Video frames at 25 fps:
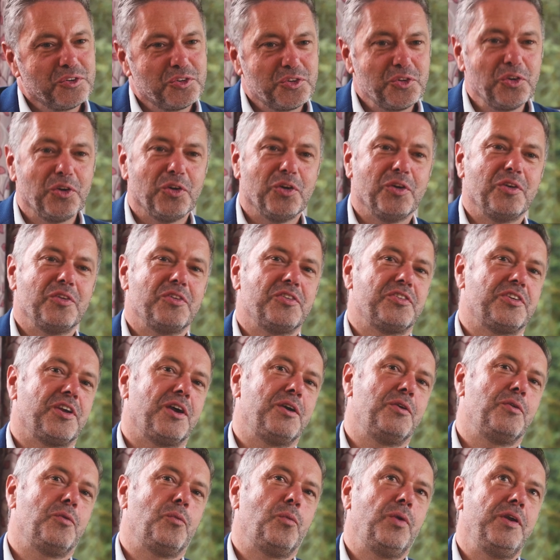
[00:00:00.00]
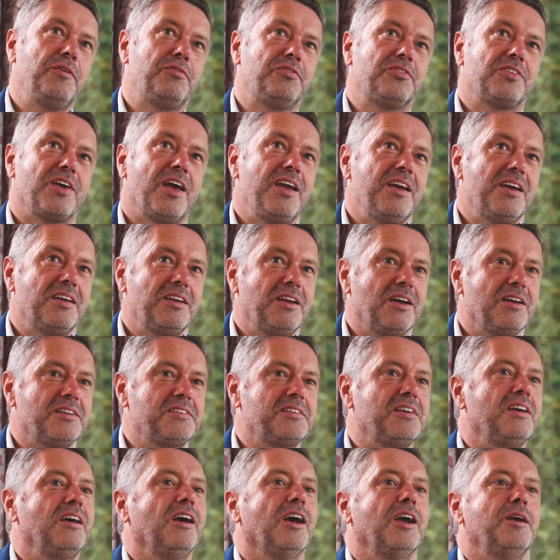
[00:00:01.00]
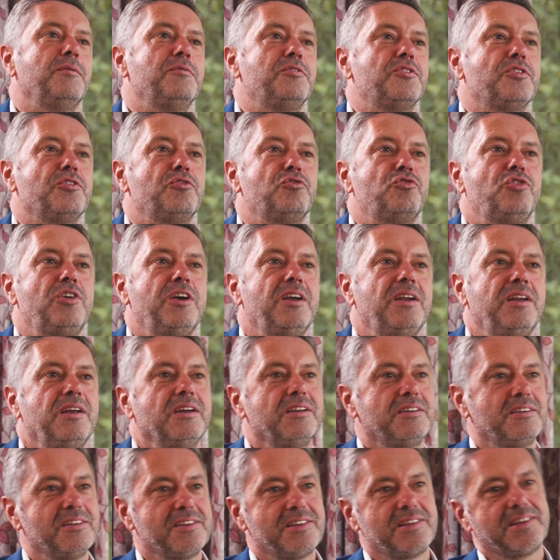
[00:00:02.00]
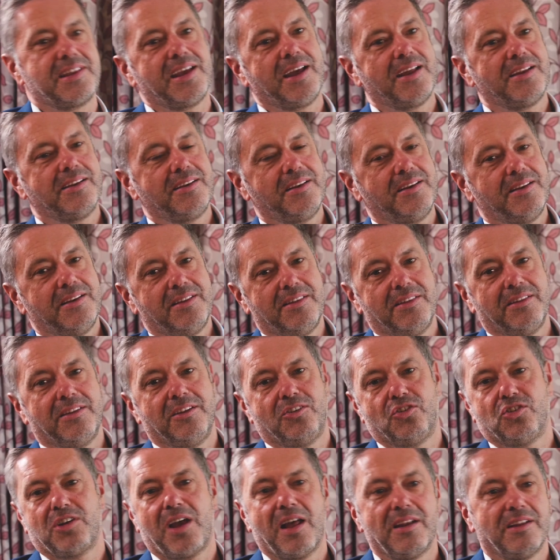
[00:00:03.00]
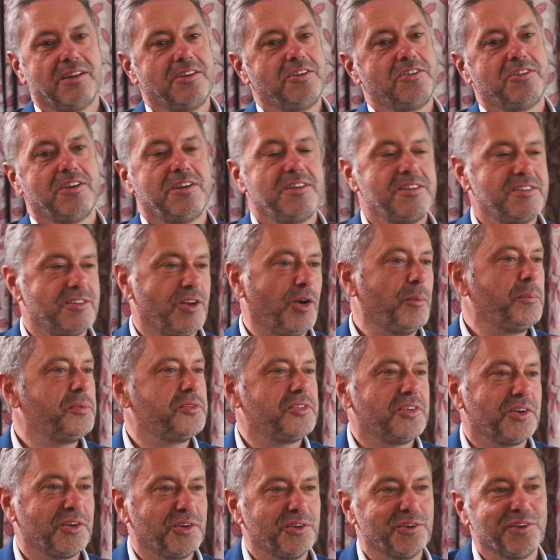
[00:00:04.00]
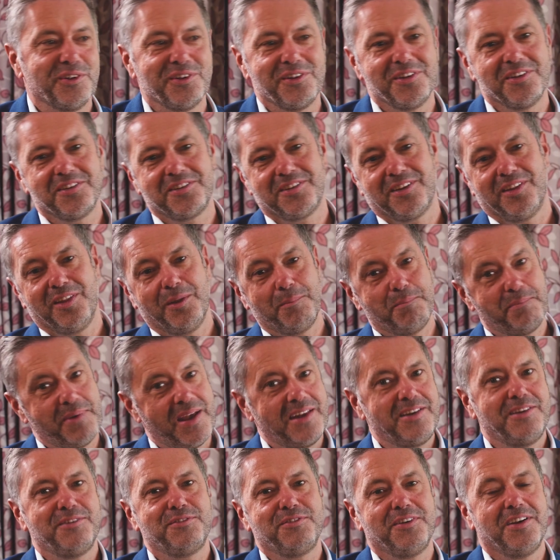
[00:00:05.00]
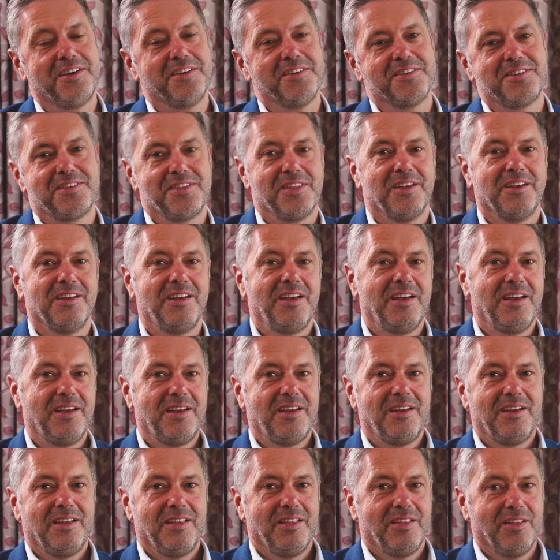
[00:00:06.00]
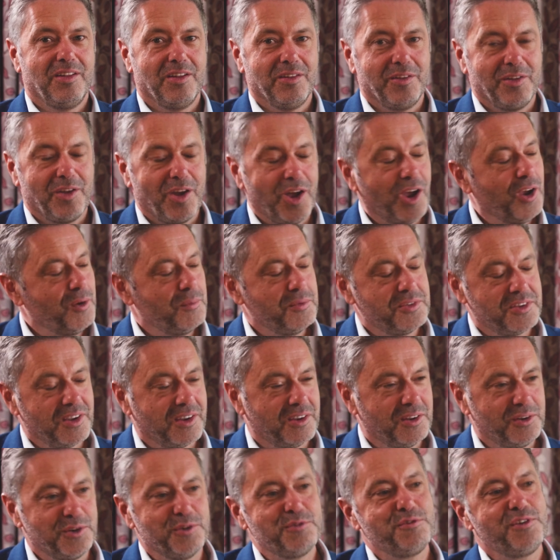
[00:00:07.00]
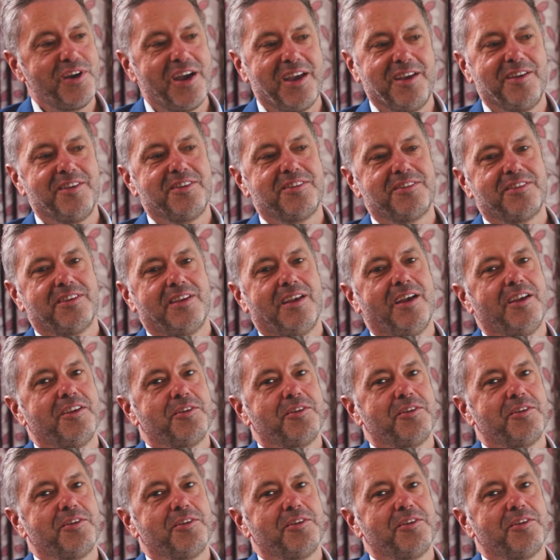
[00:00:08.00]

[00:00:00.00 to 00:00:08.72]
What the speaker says: Sure. So we've taken our time to really understand the challenges, obstacles, and the benefits that homes are going to face